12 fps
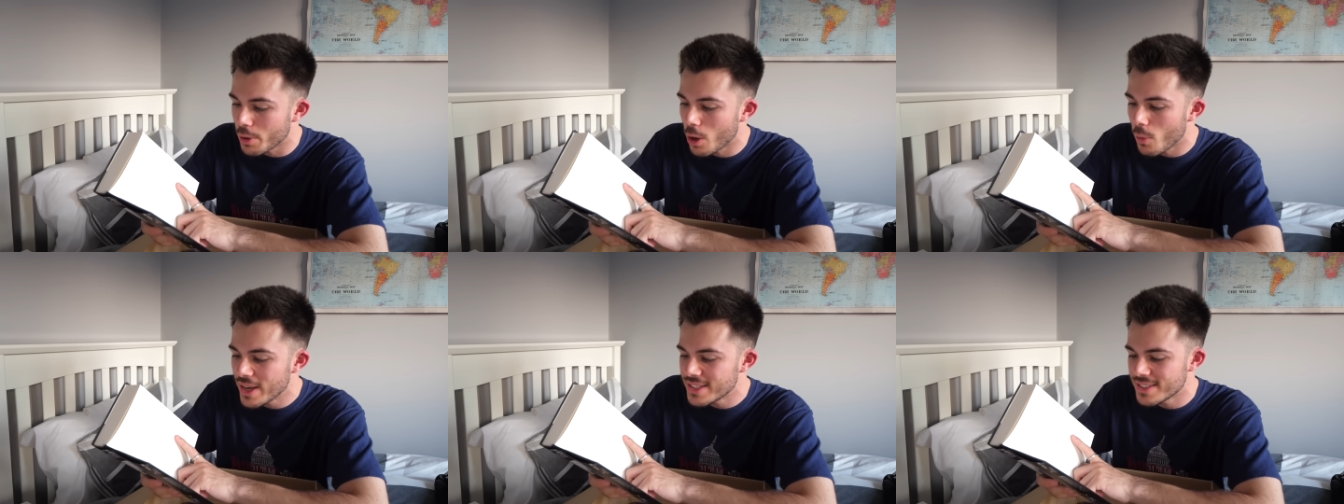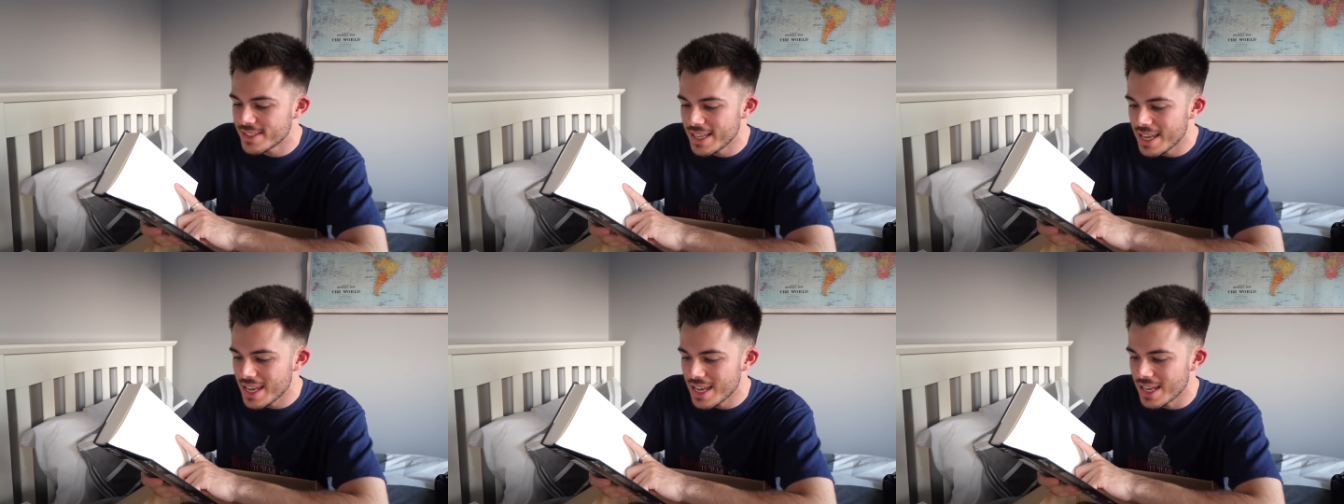Oh, I
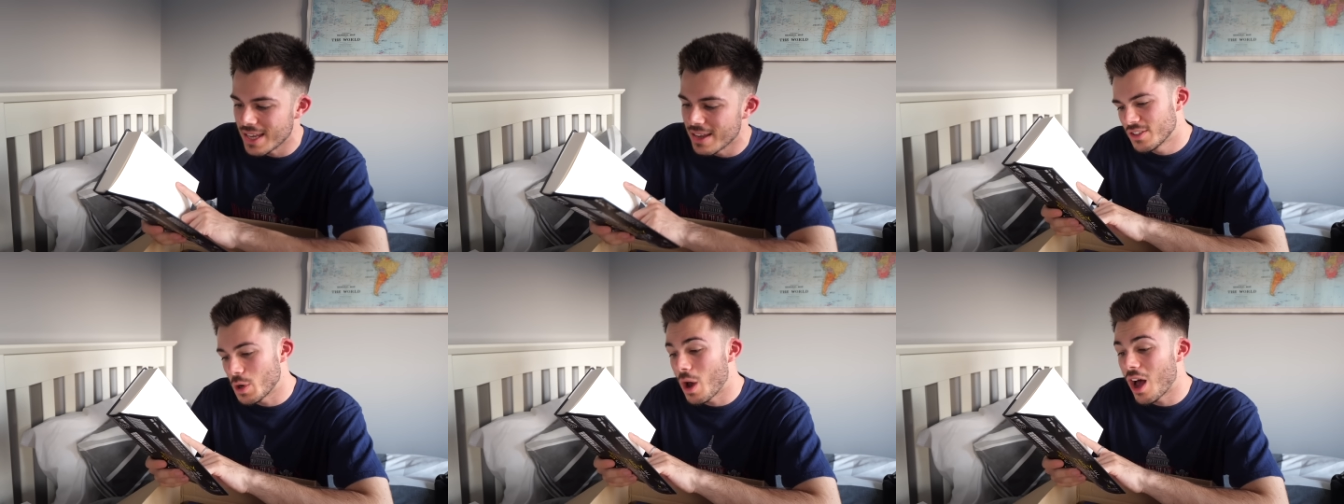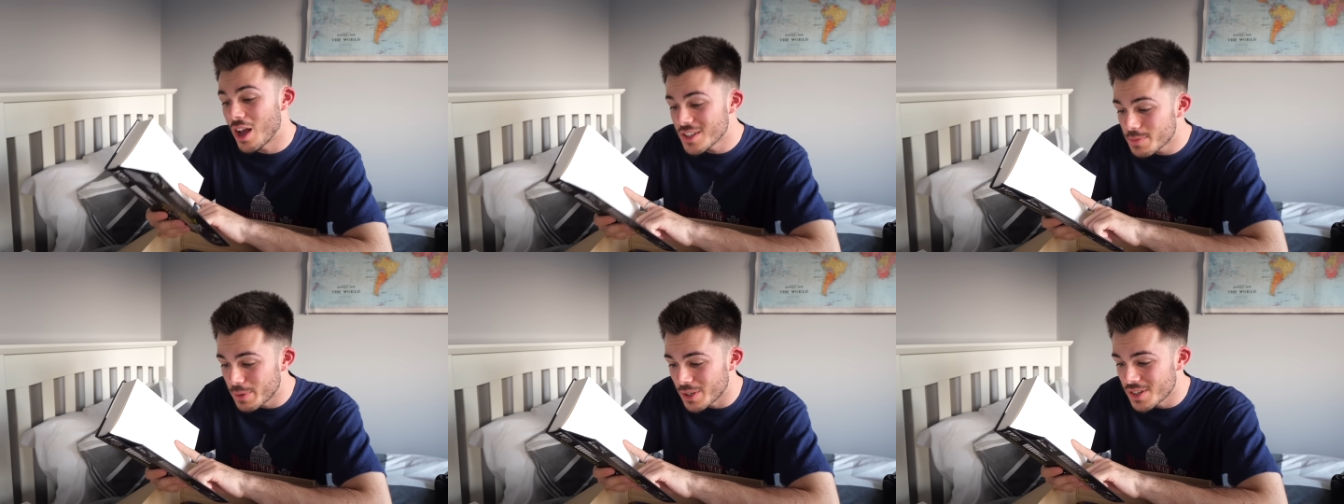see. So her
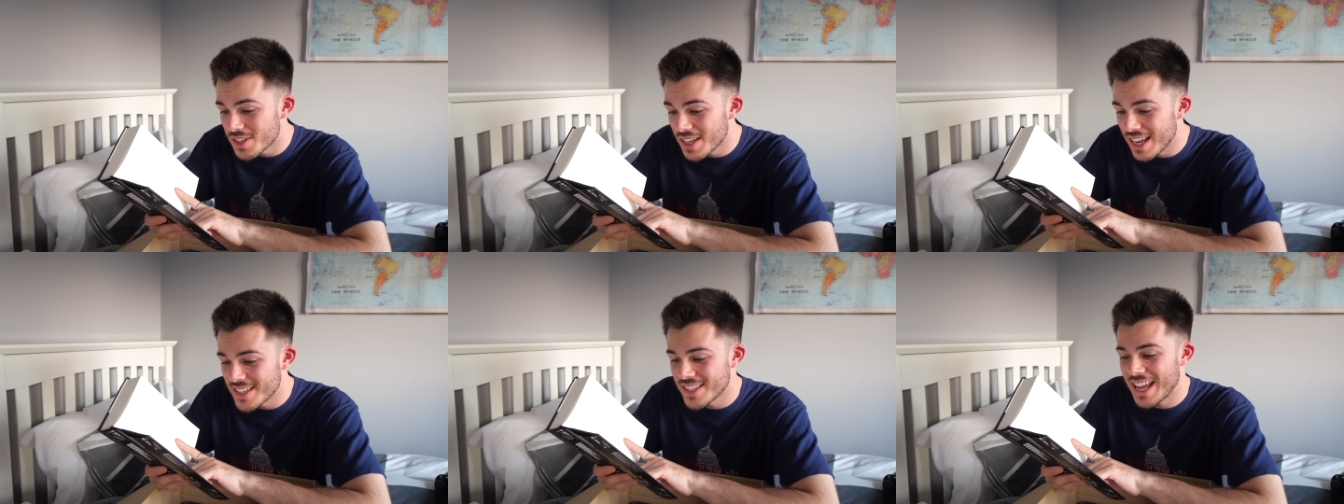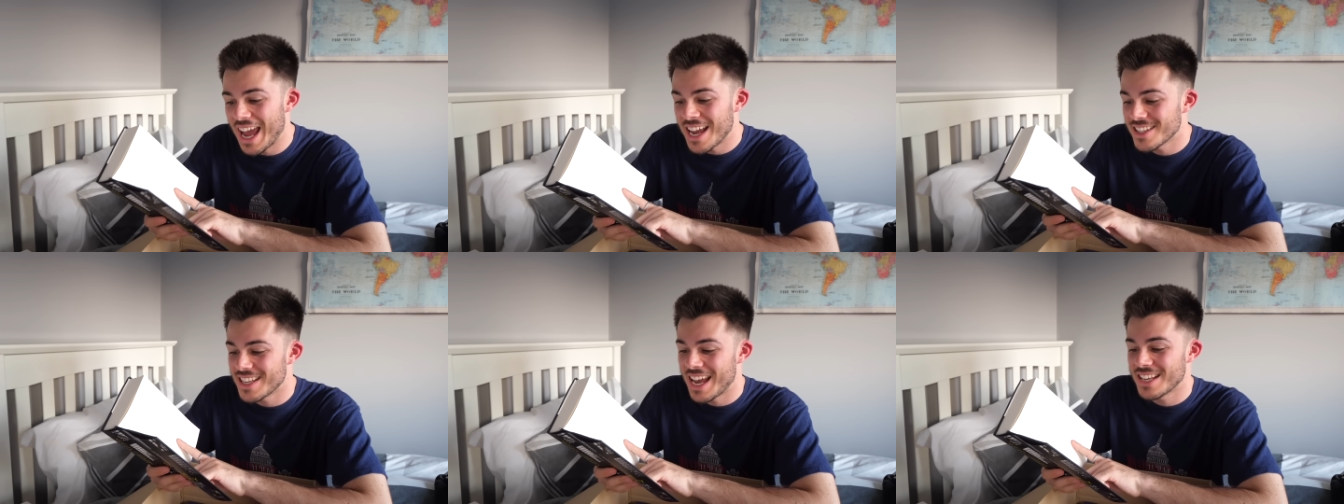husband is an
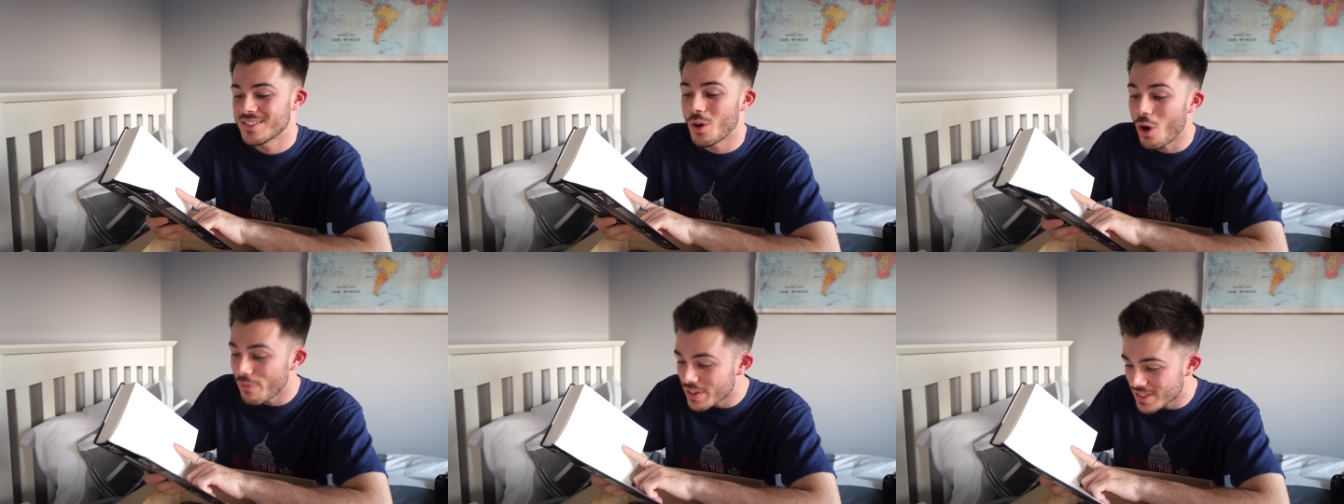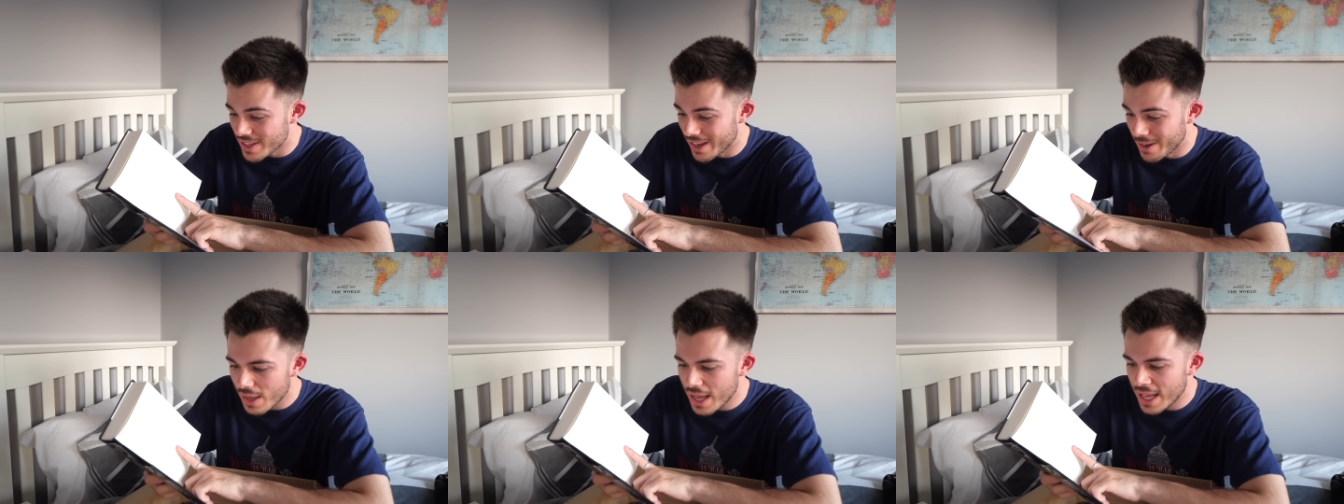SS
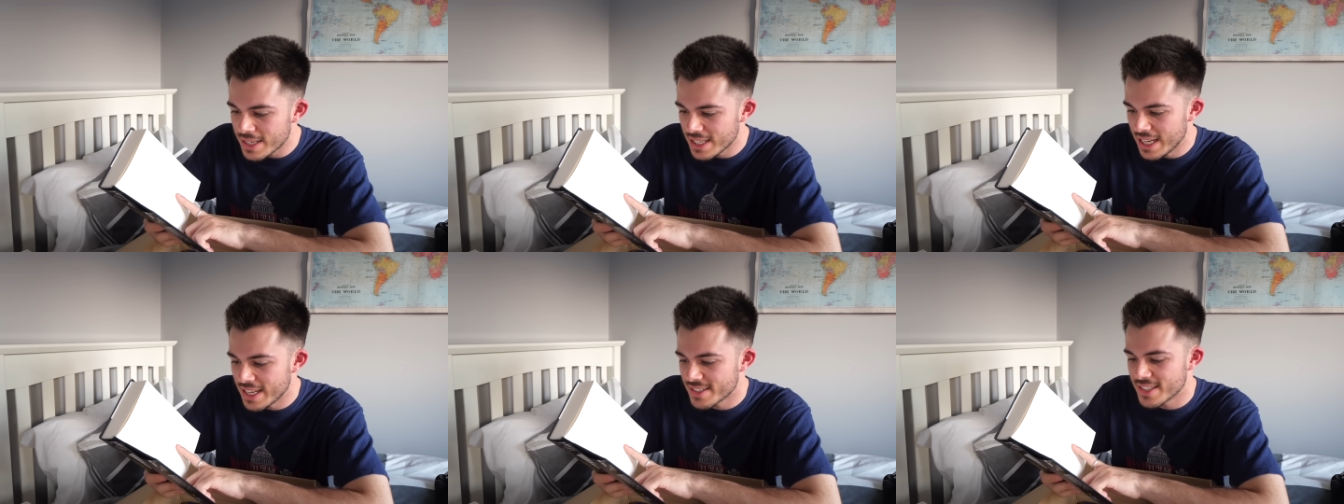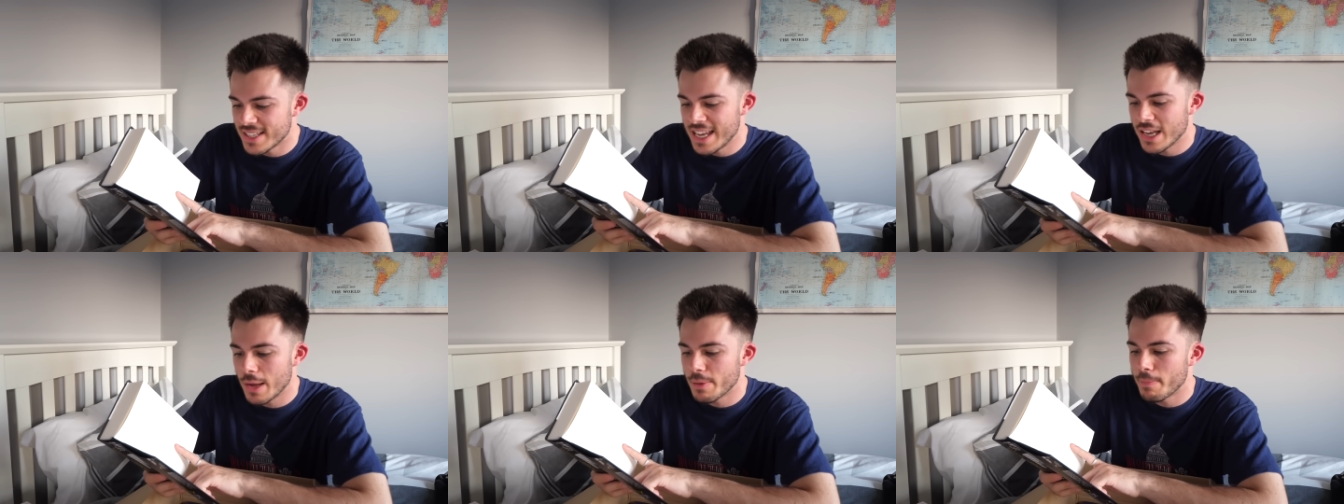officer, and he is to
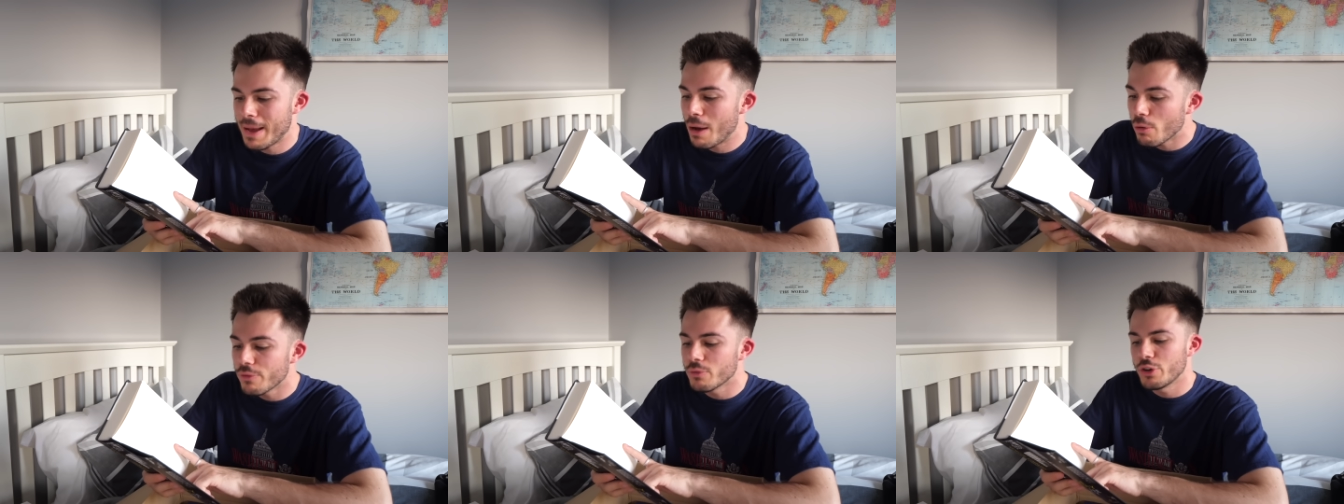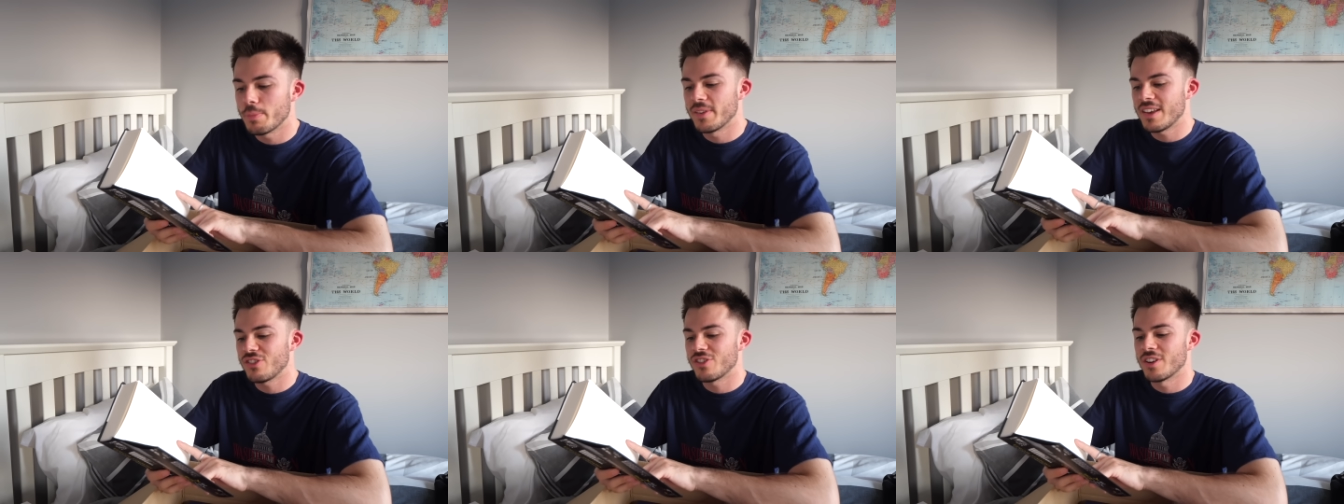take up a powerful new
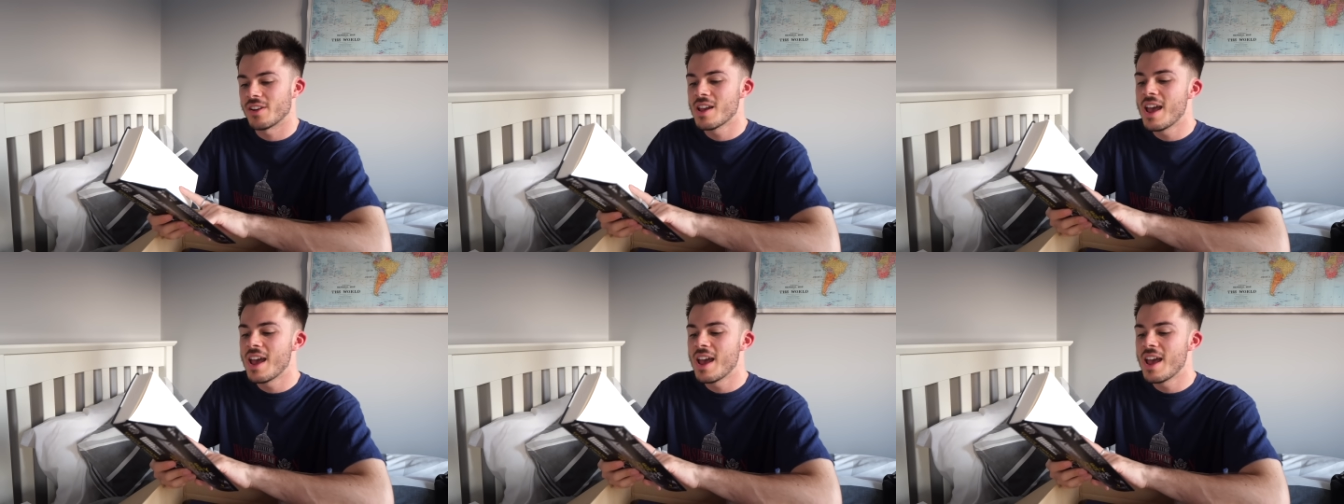position